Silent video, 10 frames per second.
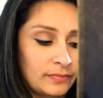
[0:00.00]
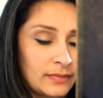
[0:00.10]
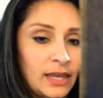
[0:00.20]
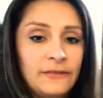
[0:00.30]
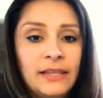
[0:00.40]

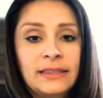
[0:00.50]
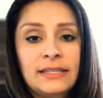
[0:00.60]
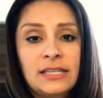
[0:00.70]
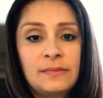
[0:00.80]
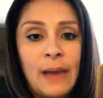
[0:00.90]
I feel like
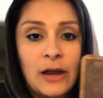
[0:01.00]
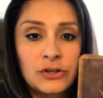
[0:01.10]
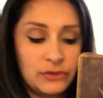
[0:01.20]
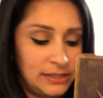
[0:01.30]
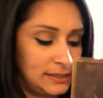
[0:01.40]
this is
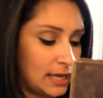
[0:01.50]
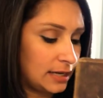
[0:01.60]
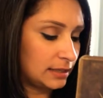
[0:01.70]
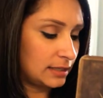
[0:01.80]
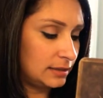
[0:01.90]
boundary
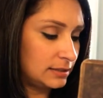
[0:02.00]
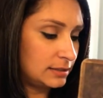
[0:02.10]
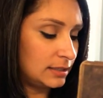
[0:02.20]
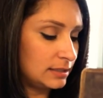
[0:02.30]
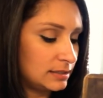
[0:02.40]
setting, that this
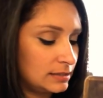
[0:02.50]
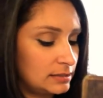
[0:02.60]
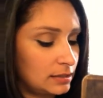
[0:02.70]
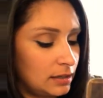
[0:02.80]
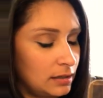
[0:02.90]
is